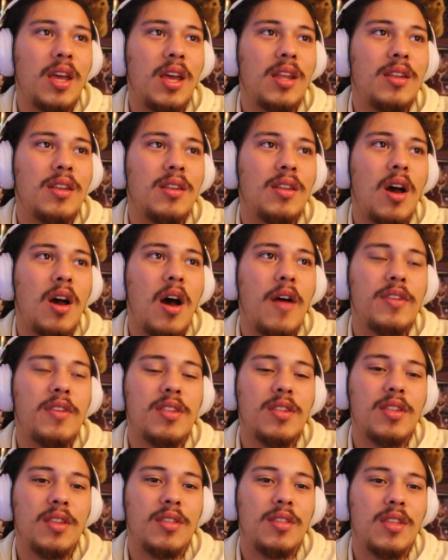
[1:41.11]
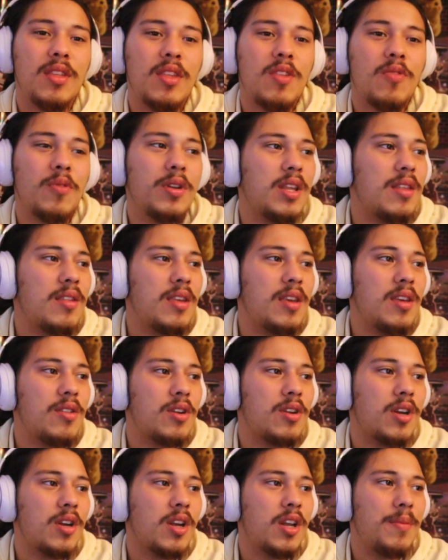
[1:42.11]
And obviously, this one is
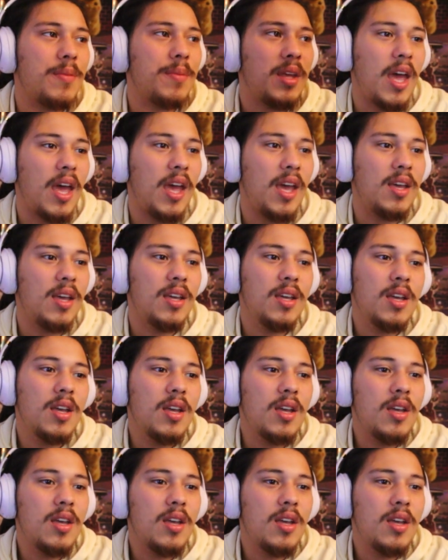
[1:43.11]
either gonna be a...